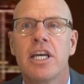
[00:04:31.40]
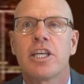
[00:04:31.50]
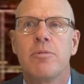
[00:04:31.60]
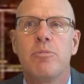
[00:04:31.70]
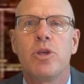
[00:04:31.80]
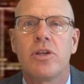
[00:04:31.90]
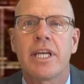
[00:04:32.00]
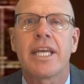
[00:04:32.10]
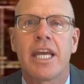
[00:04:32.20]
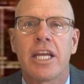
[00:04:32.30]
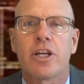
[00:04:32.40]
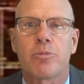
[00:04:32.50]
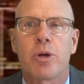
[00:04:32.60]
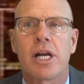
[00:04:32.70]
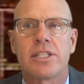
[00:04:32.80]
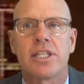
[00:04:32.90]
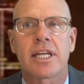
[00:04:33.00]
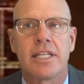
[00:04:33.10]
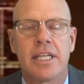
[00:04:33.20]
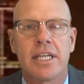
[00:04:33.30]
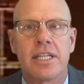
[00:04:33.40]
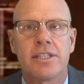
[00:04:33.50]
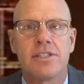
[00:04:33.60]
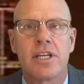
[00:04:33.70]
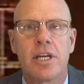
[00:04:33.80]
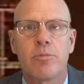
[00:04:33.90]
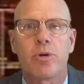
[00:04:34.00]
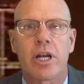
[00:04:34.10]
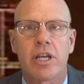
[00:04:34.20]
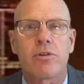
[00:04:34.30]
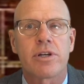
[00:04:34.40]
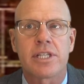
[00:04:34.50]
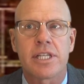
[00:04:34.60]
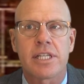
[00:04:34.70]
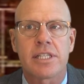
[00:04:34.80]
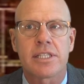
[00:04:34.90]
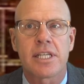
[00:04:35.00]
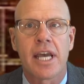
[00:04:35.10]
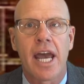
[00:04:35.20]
communicate your project needs, priorities,